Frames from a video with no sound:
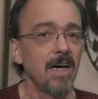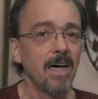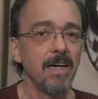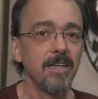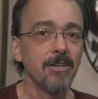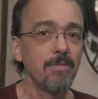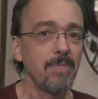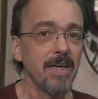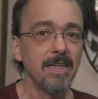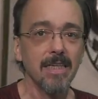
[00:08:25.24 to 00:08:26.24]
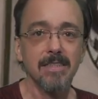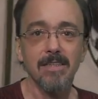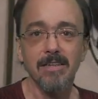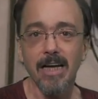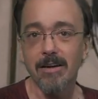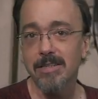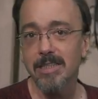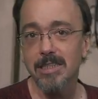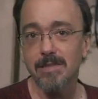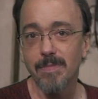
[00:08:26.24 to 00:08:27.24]
another band that started out as
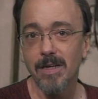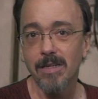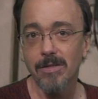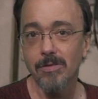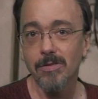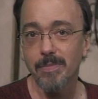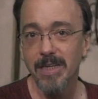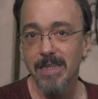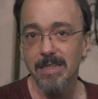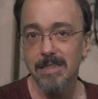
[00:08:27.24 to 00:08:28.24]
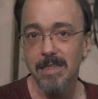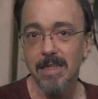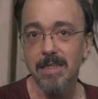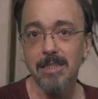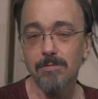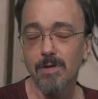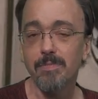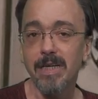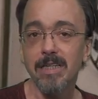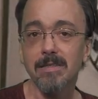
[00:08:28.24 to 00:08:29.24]
a small local band this one
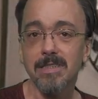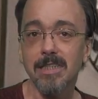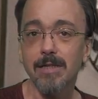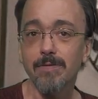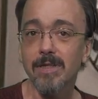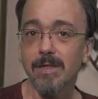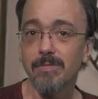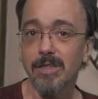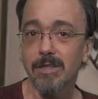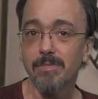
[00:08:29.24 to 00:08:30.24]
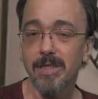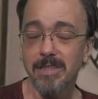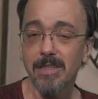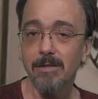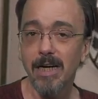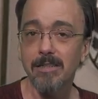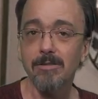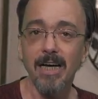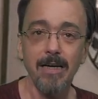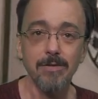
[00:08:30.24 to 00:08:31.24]
made it significantly bigger, but I do
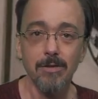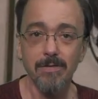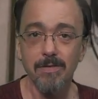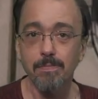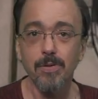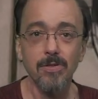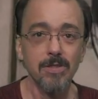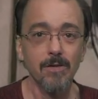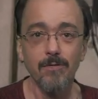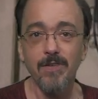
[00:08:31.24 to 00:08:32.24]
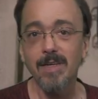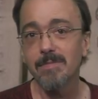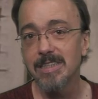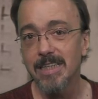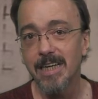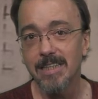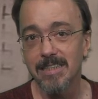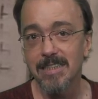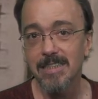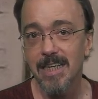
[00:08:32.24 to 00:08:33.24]
have sort of a personal family tie-in in
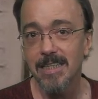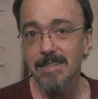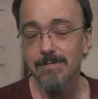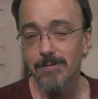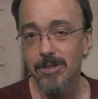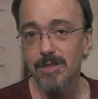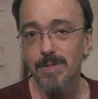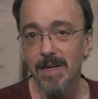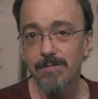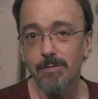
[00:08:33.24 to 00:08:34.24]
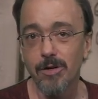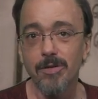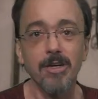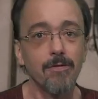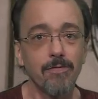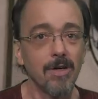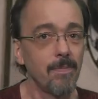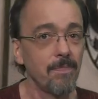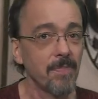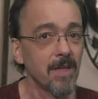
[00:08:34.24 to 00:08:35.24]
this case for this band from where they're
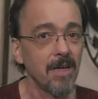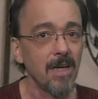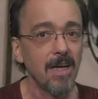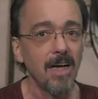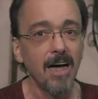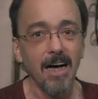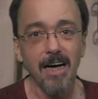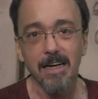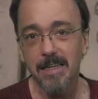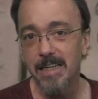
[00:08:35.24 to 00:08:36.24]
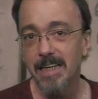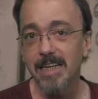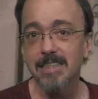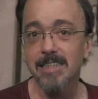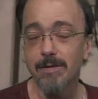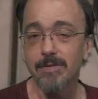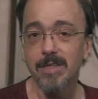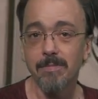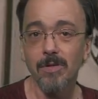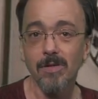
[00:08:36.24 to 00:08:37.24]
from. Uh, and I discovered
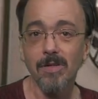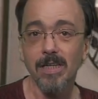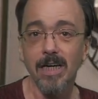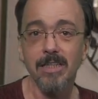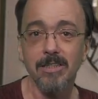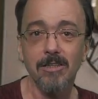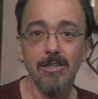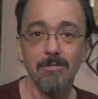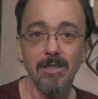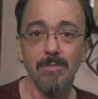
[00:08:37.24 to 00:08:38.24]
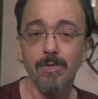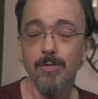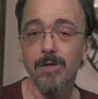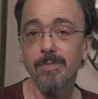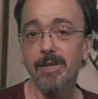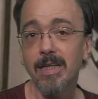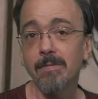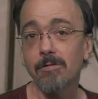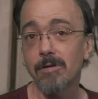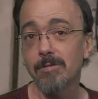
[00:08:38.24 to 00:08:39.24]
them early on in their career before they became
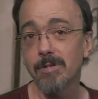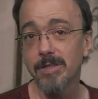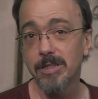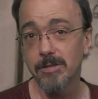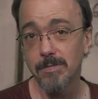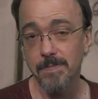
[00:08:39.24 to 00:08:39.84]
quite well known.